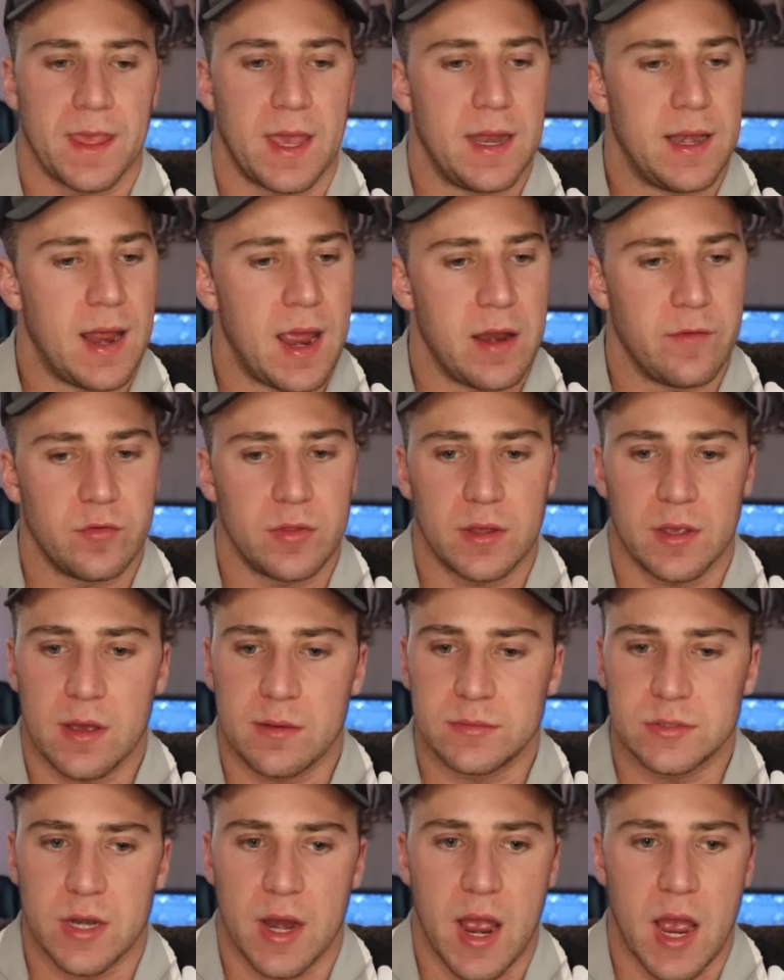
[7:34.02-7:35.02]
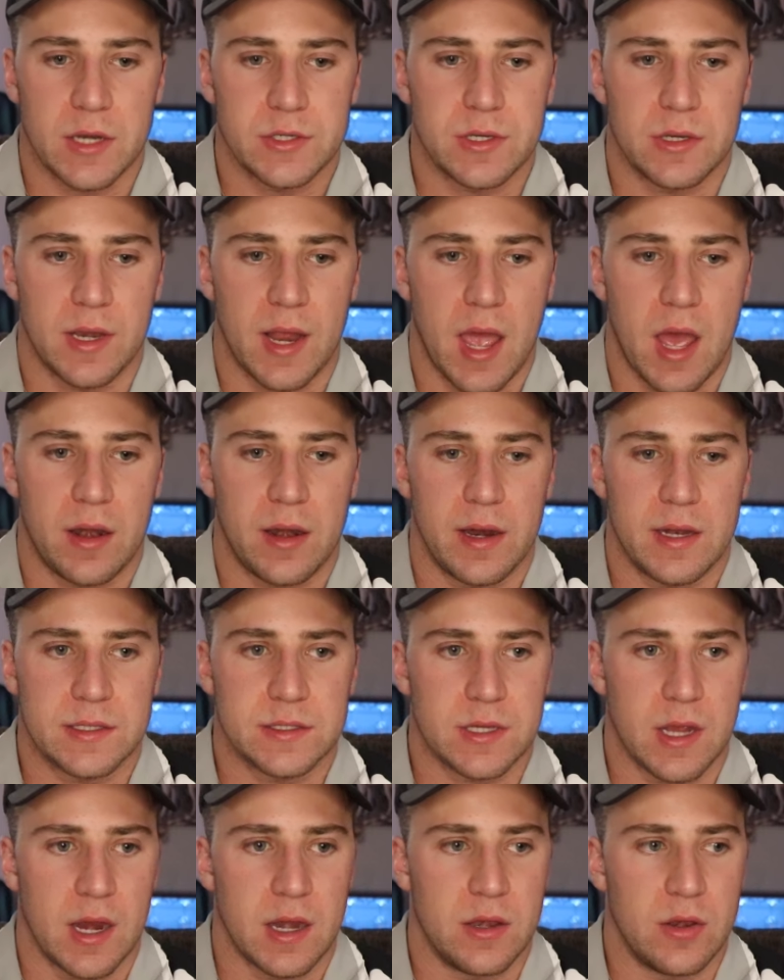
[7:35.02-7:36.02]
And everything comes crashing down. And
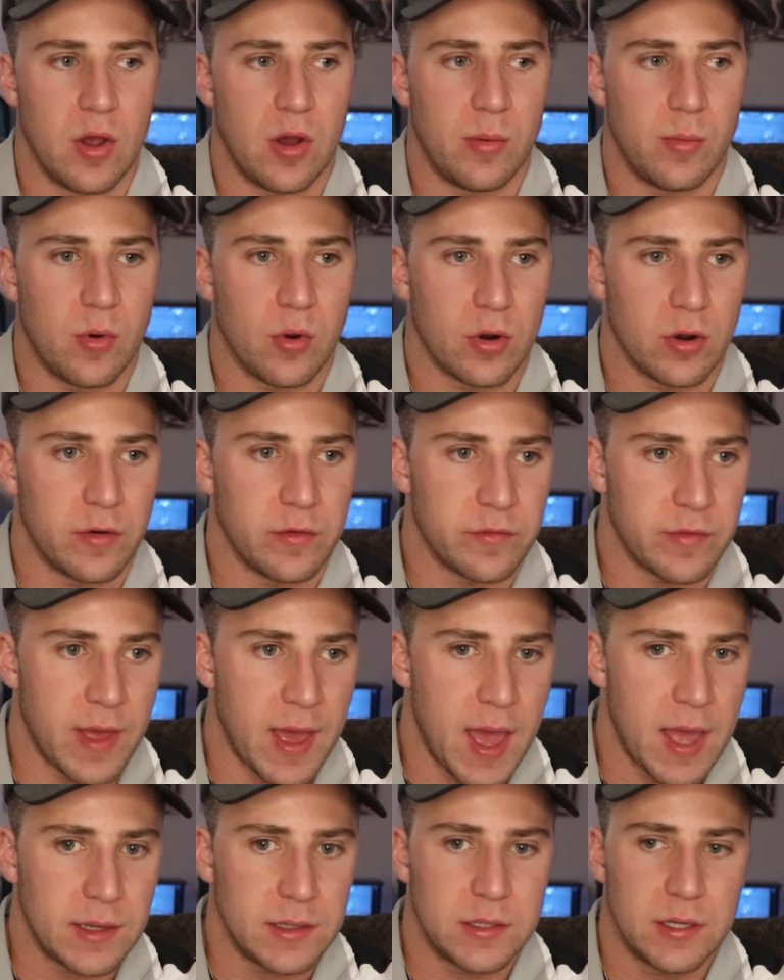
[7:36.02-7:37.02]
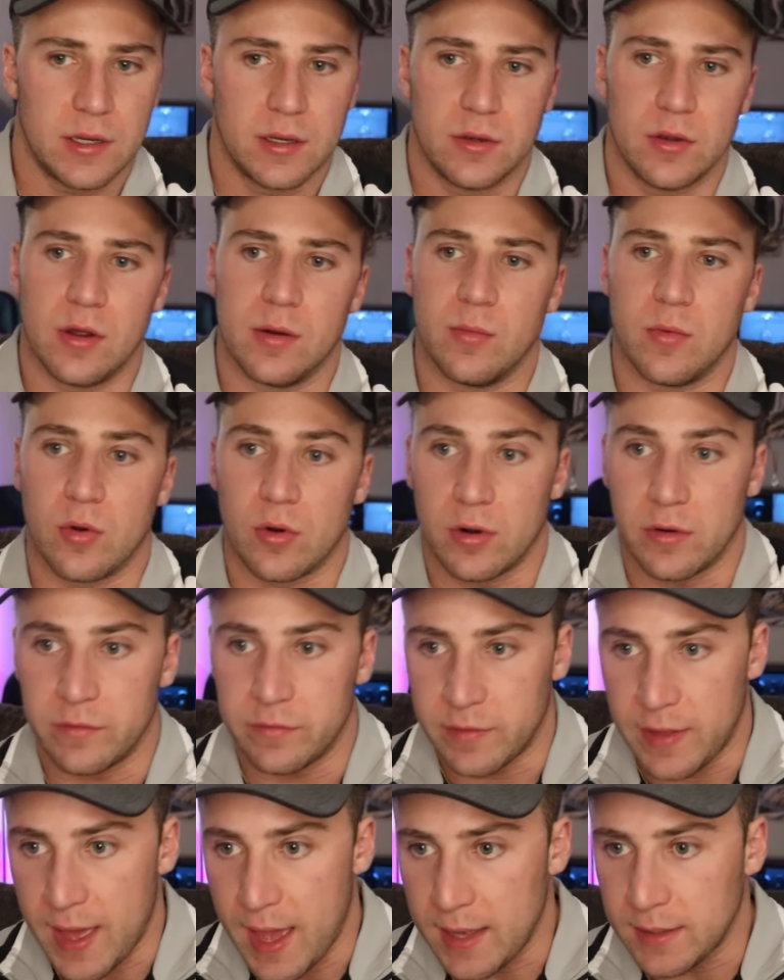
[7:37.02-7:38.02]
it's like, no more of that. No more
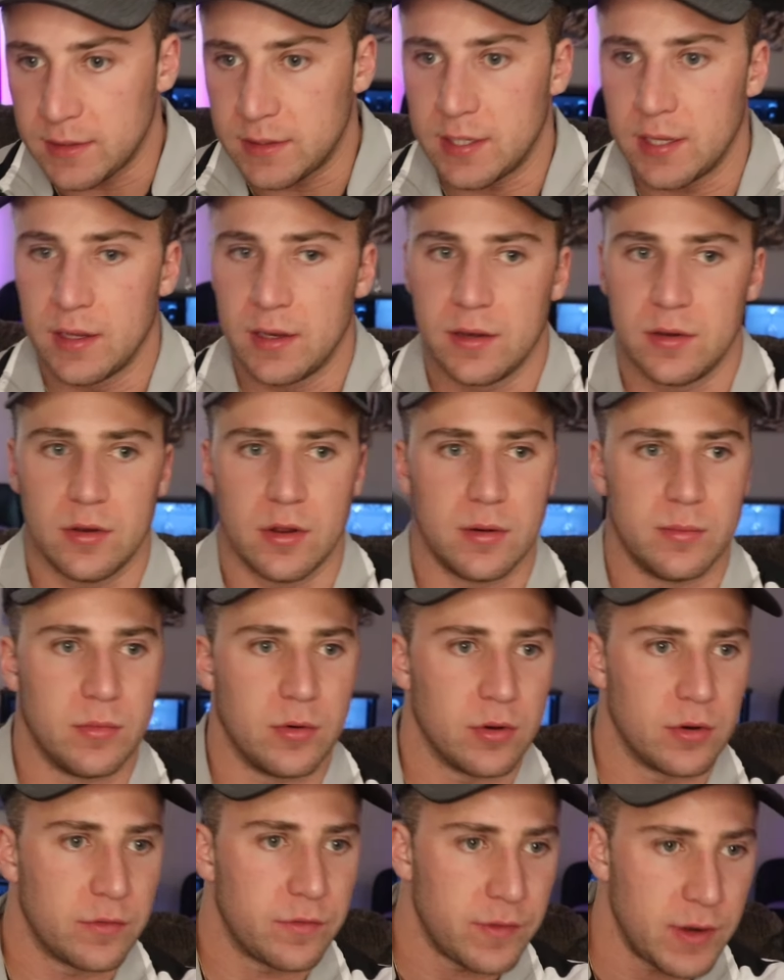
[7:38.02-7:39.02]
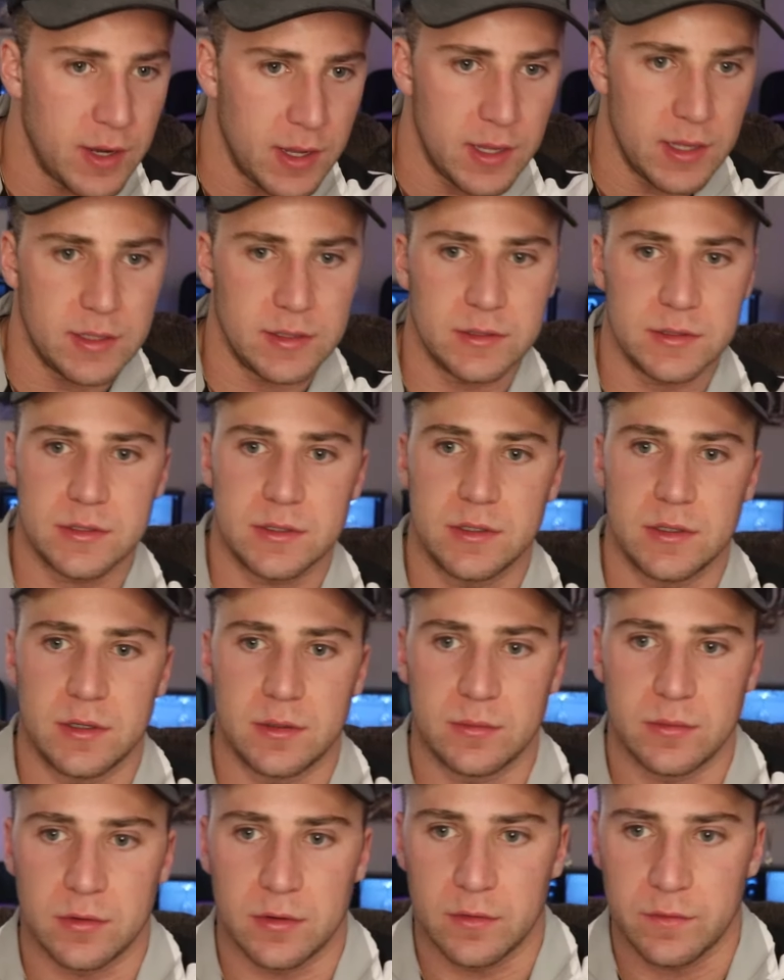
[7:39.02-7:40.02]
of that. No more friends,
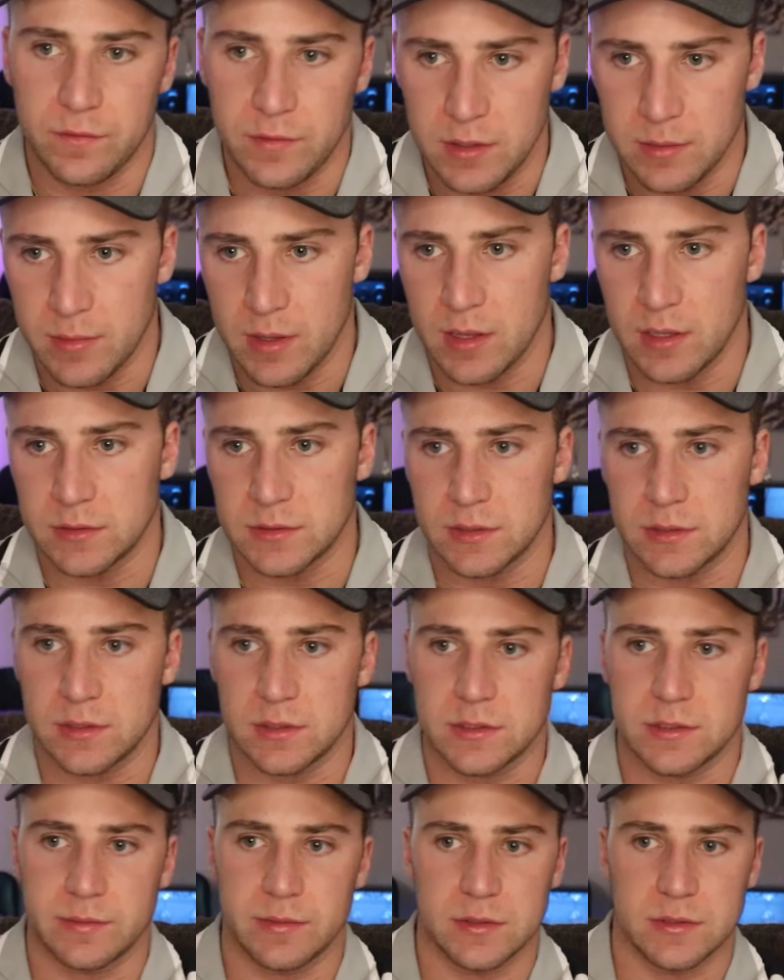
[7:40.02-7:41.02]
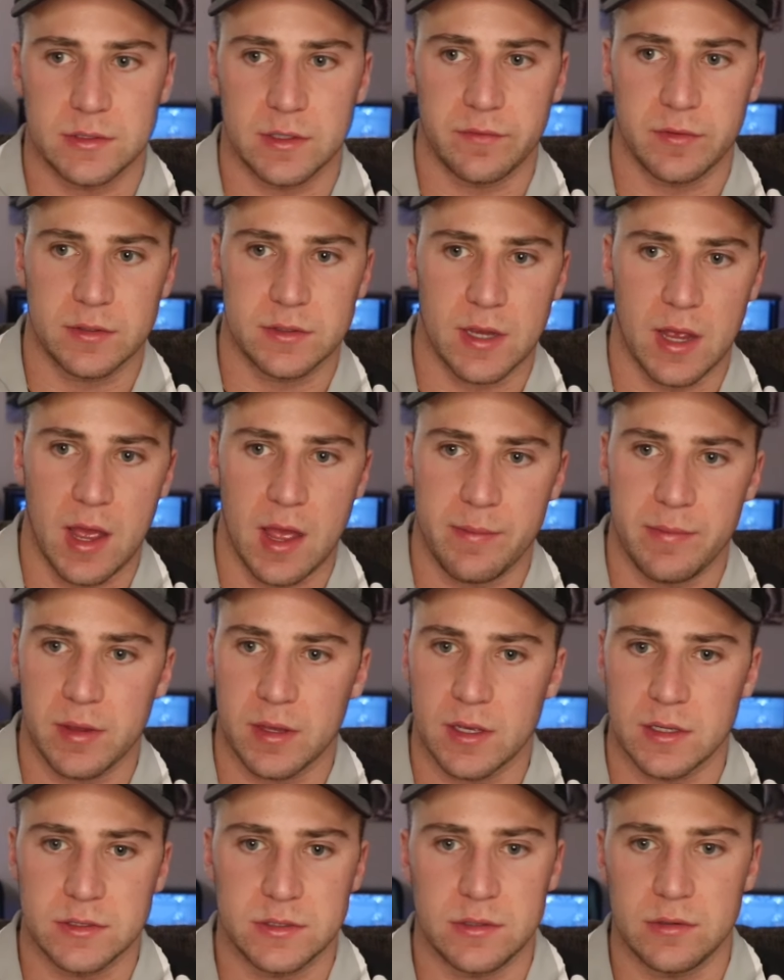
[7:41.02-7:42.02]
no more females at this specific time,
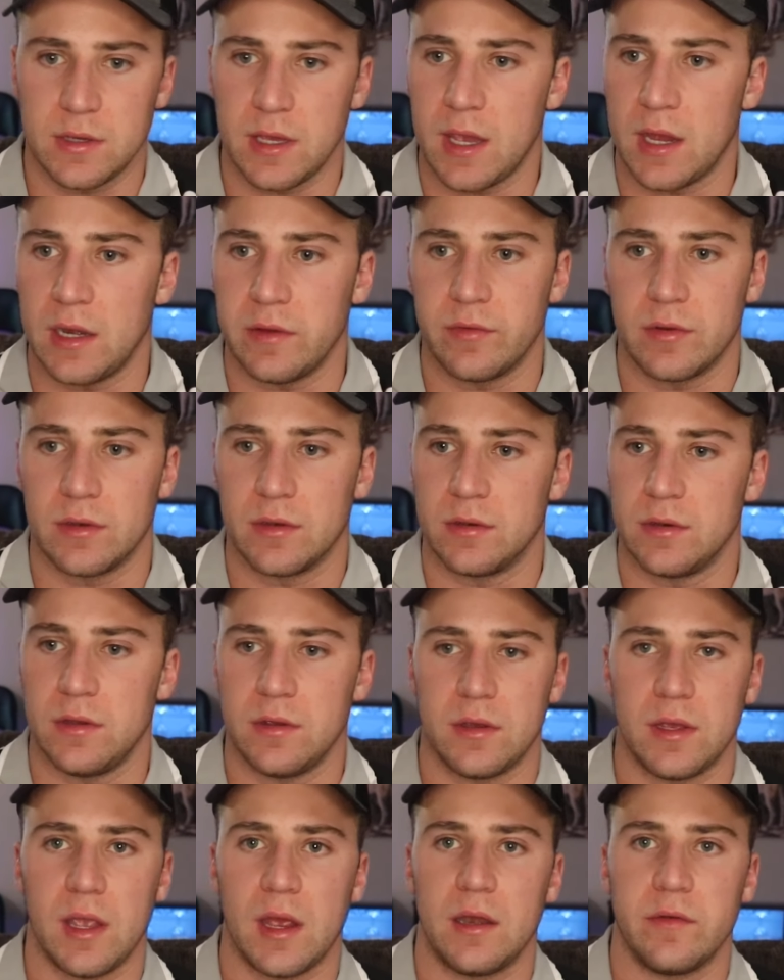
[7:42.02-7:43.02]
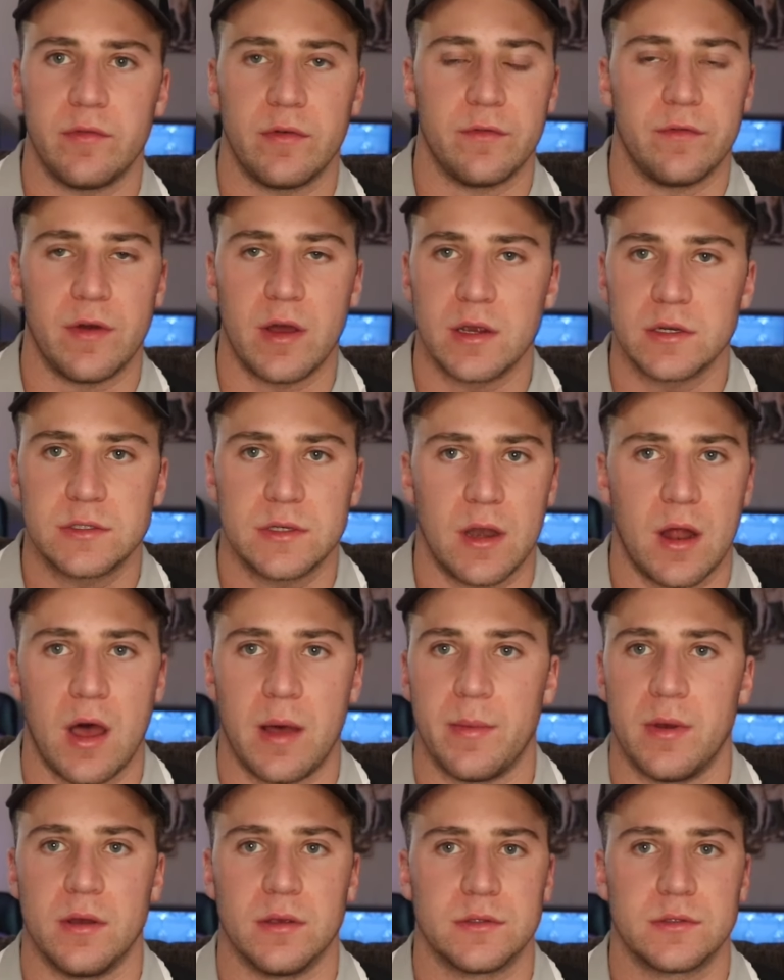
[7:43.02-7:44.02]
because you can't even function
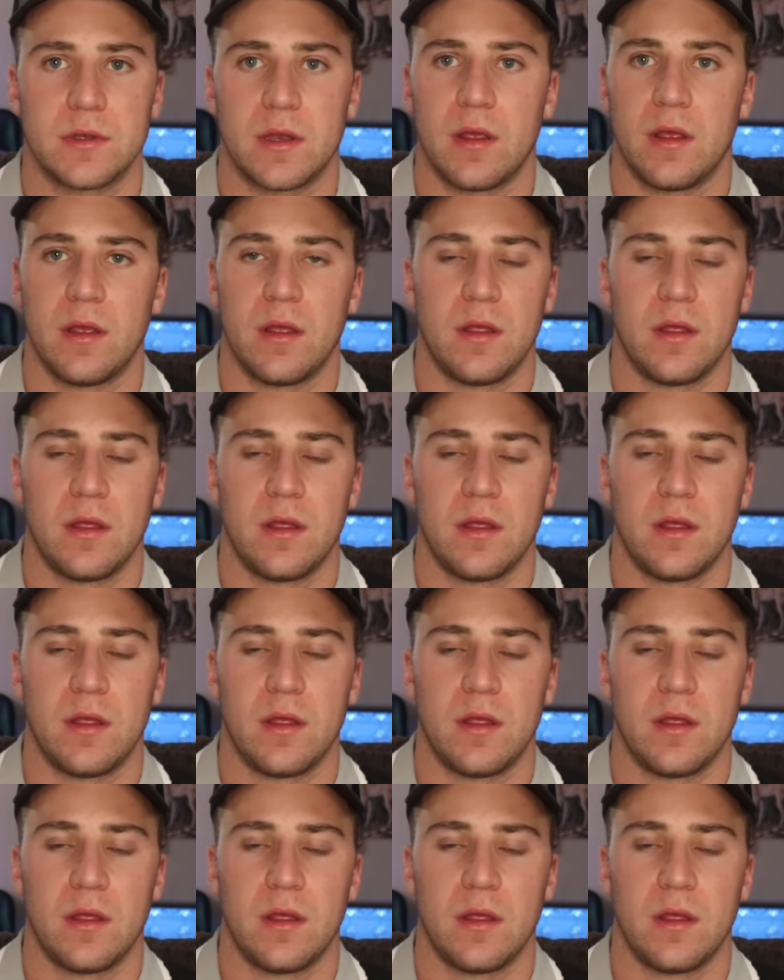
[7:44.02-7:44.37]
almost.